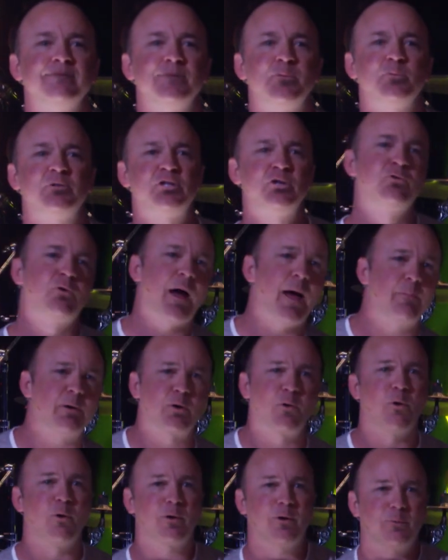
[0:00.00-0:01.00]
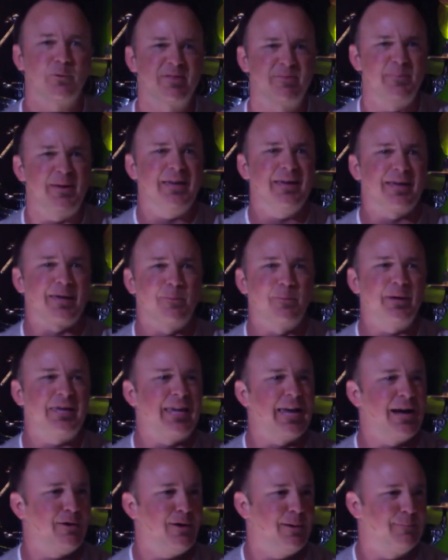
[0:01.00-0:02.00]
Would you grab a corner with me and can we
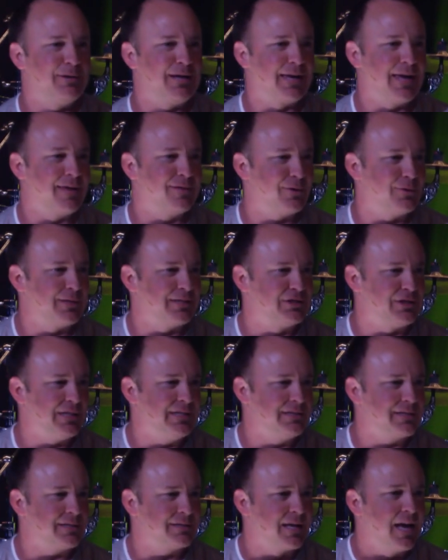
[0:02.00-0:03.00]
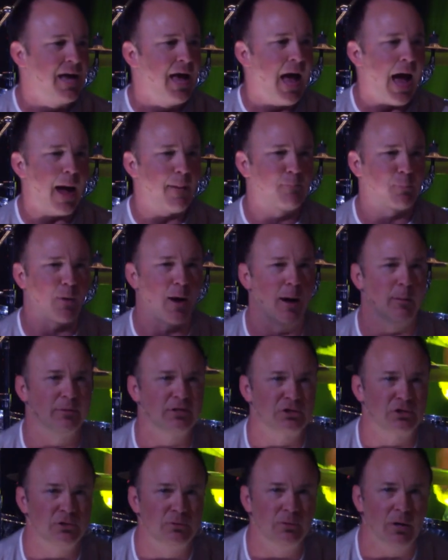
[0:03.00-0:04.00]
carry them together to Jesus? I
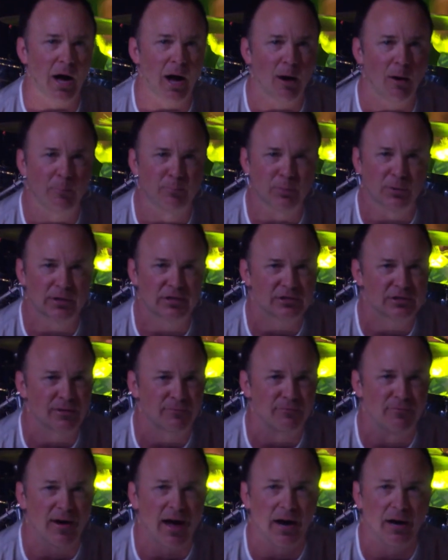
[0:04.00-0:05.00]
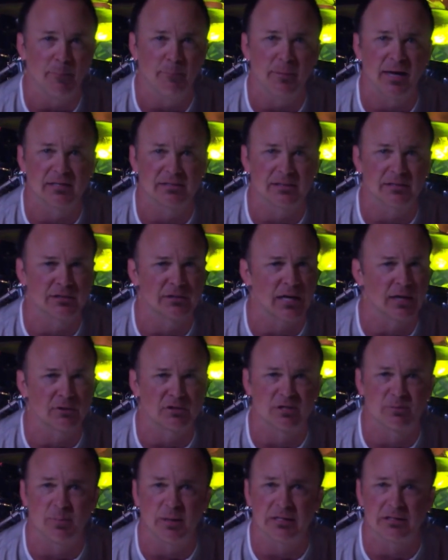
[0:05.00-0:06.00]
promise you, I'll preach a fire message that'll
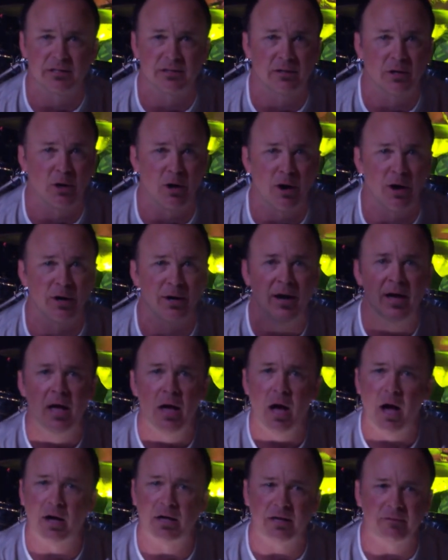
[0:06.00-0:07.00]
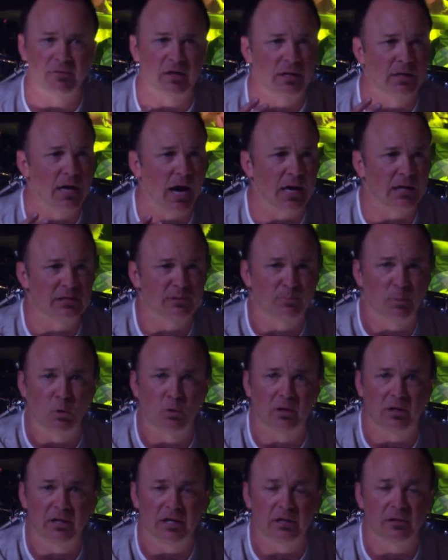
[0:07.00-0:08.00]
speak to their heart. I'll give the gospel
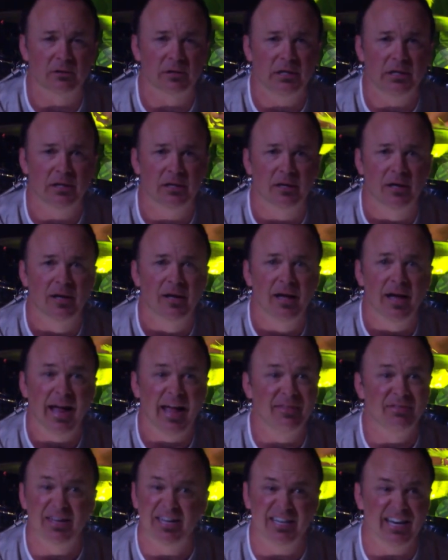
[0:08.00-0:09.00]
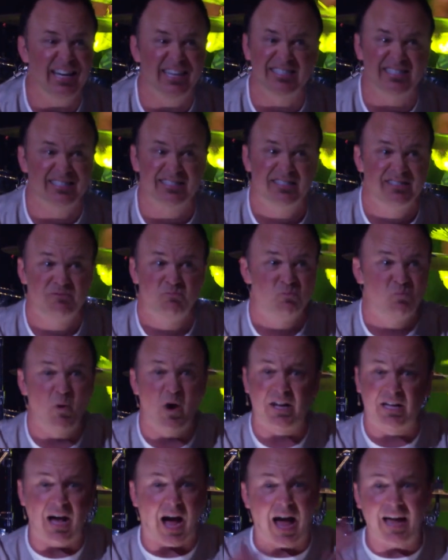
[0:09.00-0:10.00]
clearly. And then it's
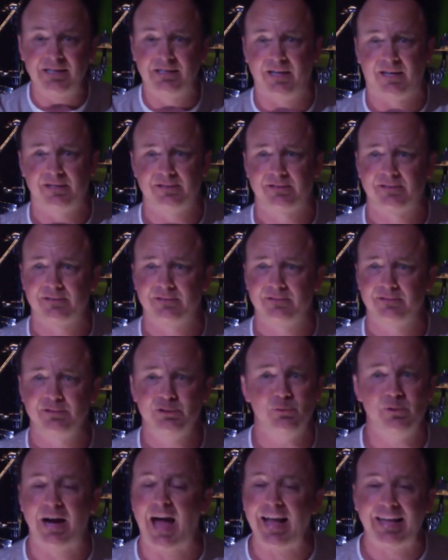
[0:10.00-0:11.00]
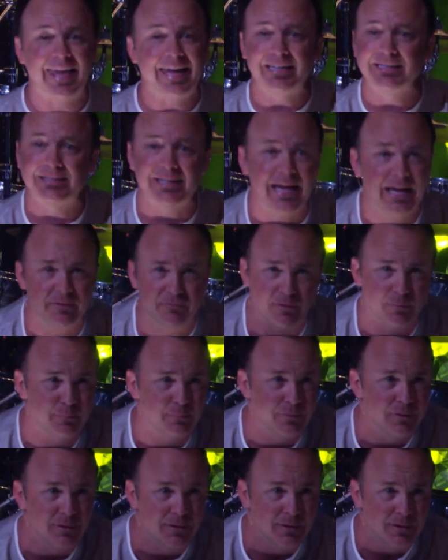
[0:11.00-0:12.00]
what God does. You and I can't save
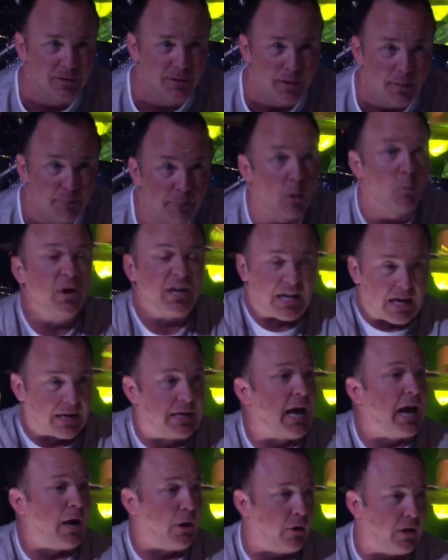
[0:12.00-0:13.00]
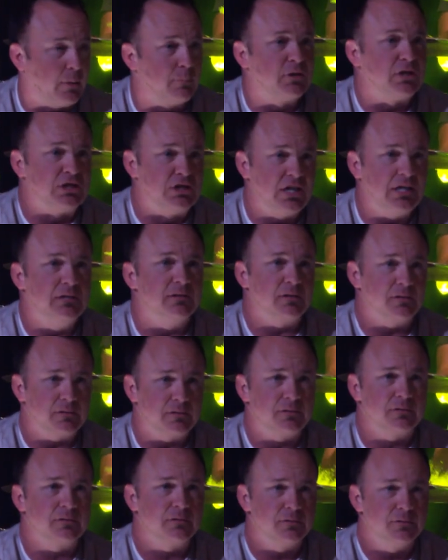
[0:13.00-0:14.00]
them, but we can carry them to
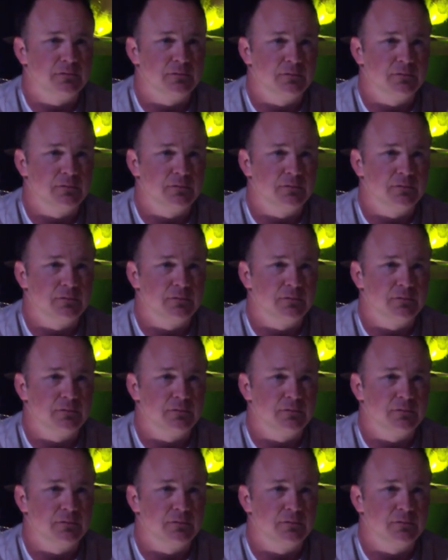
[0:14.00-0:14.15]
Jesus.